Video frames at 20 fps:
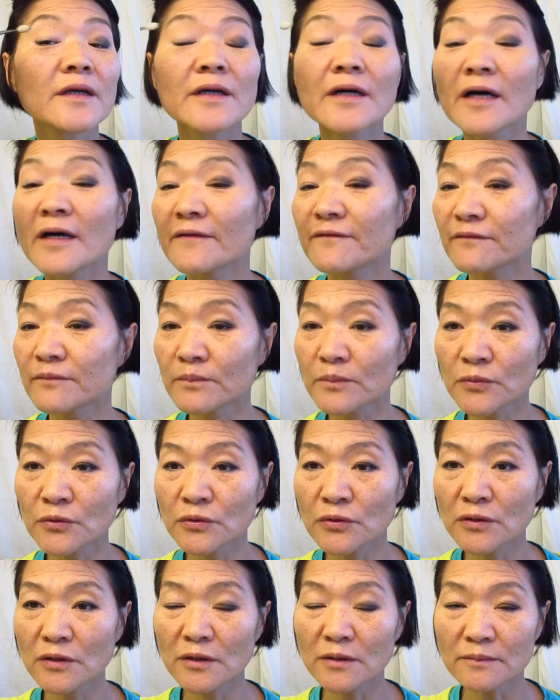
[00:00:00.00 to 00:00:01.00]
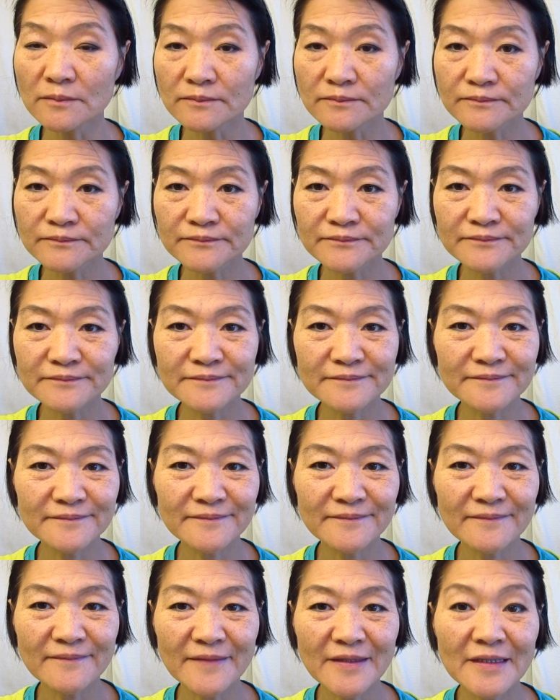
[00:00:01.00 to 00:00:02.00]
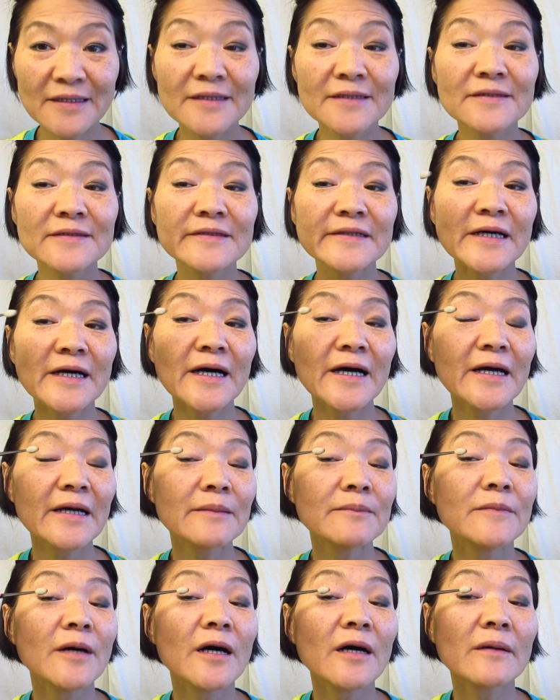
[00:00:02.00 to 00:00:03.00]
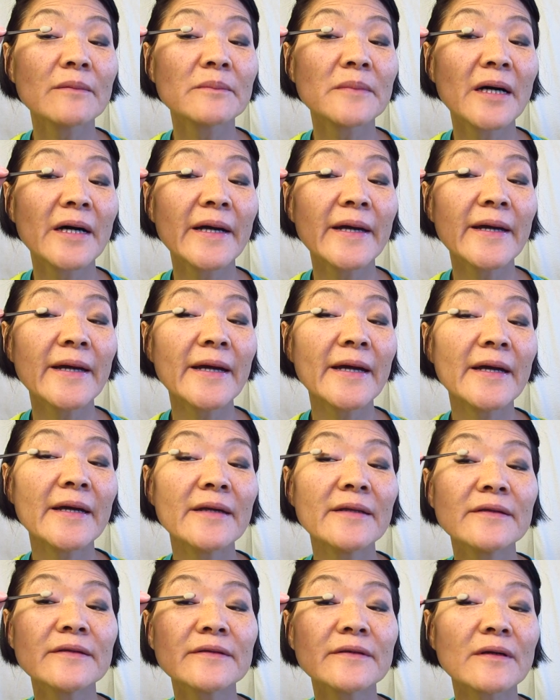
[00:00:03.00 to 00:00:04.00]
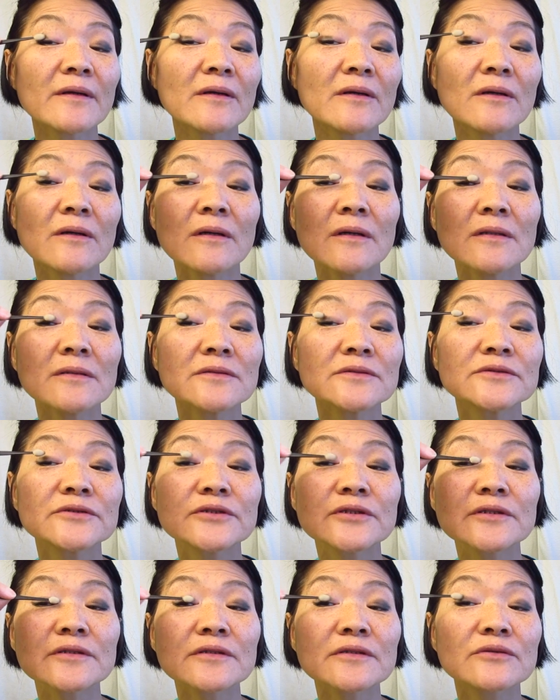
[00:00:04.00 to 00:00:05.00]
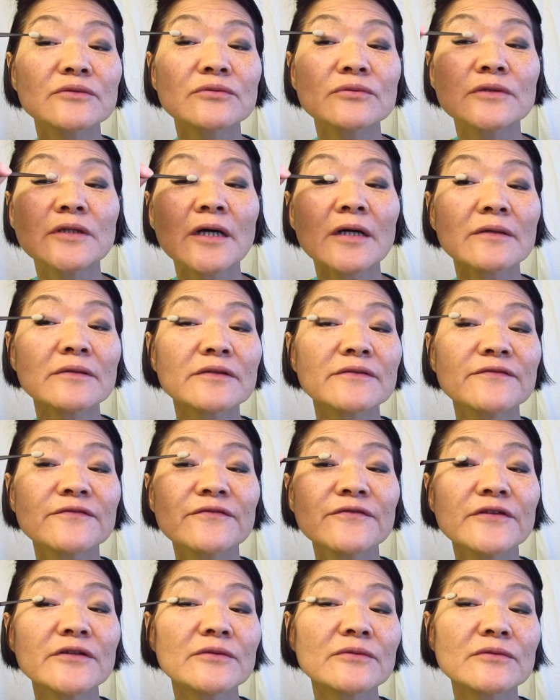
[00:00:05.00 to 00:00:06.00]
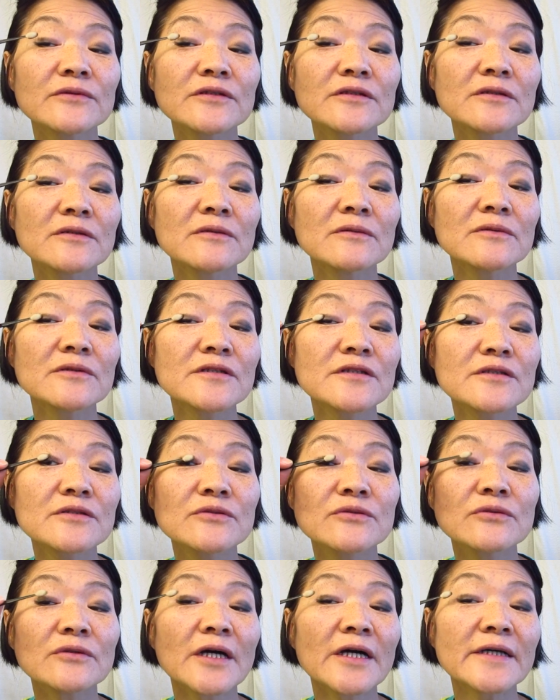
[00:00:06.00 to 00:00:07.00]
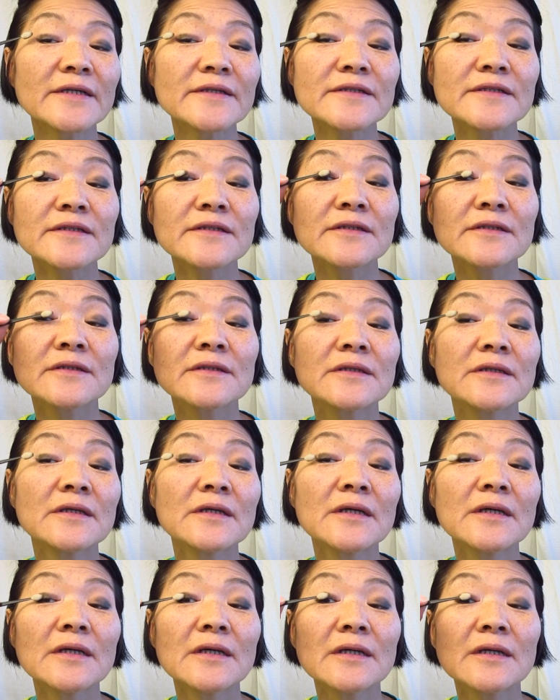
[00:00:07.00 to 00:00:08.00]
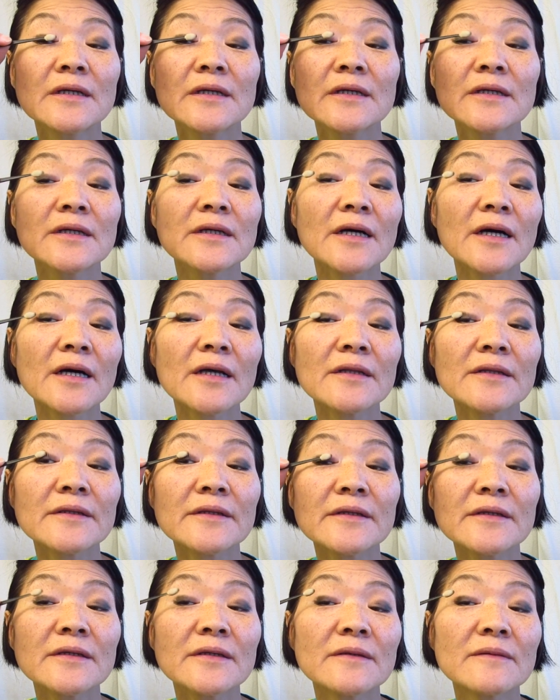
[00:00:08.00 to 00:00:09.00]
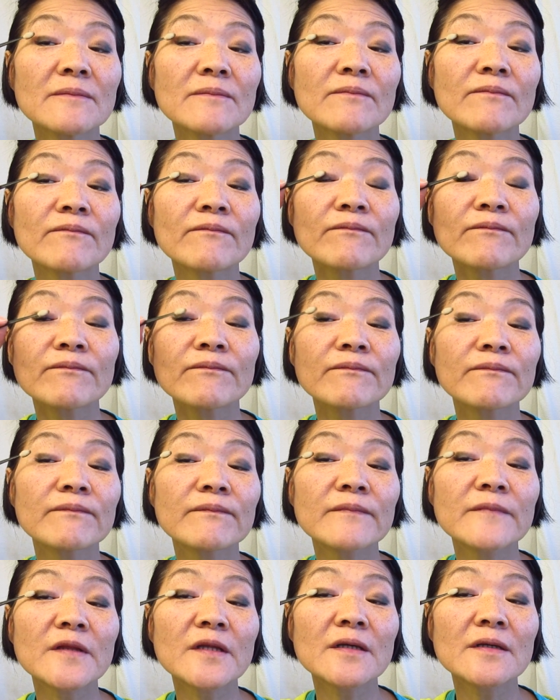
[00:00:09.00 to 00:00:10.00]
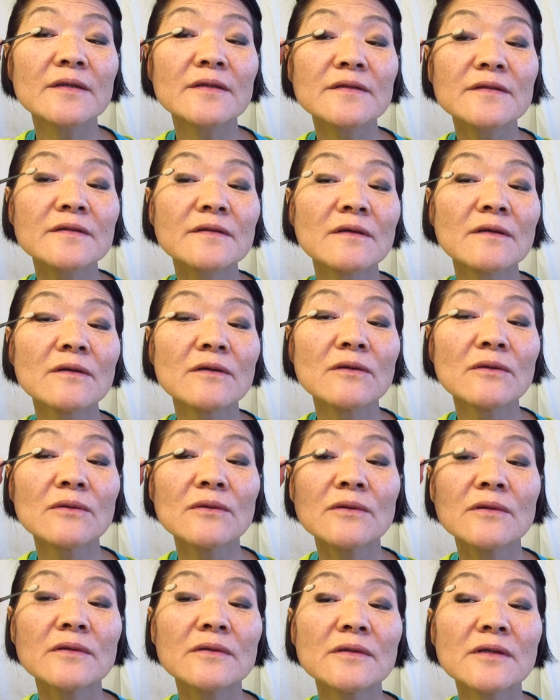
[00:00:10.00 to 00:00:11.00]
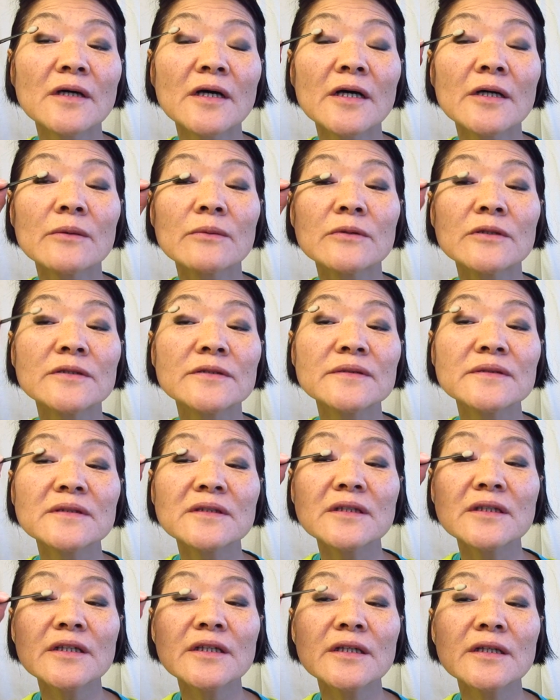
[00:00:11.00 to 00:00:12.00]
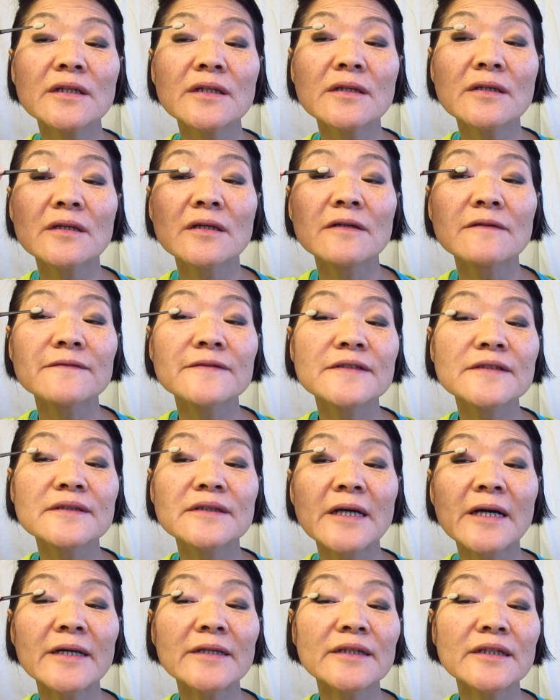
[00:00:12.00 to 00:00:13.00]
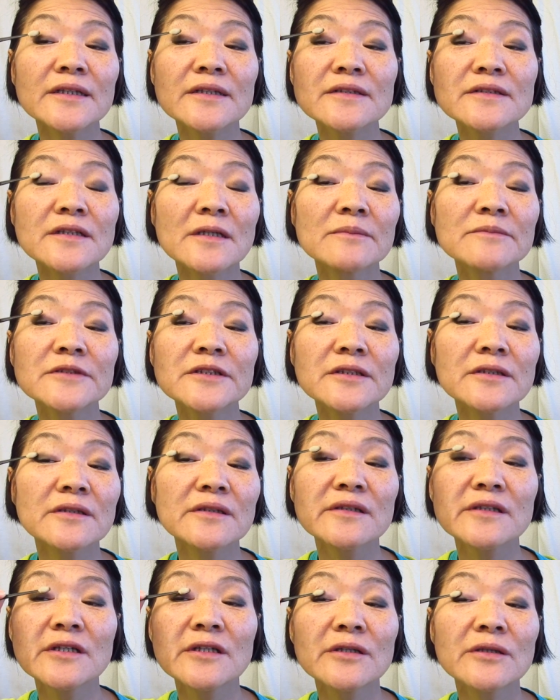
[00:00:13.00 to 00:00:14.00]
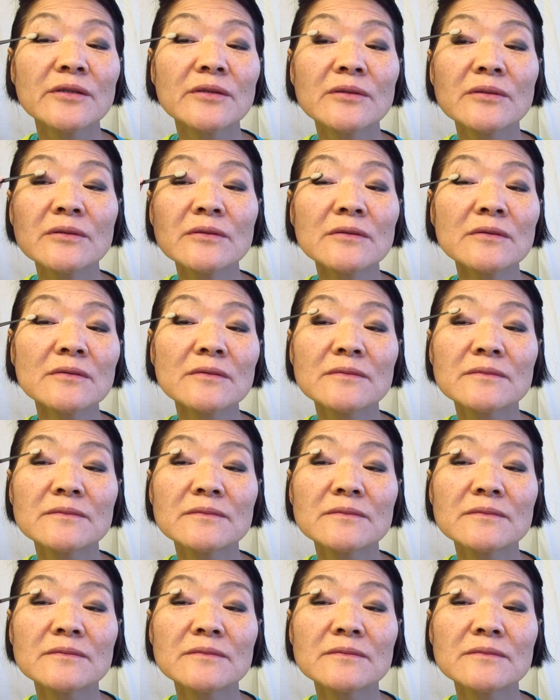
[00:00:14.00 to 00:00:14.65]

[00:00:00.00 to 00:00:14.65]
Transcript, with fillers: have more time on my hand, or just do not feel so stressed. And so I was thinking of starting something new.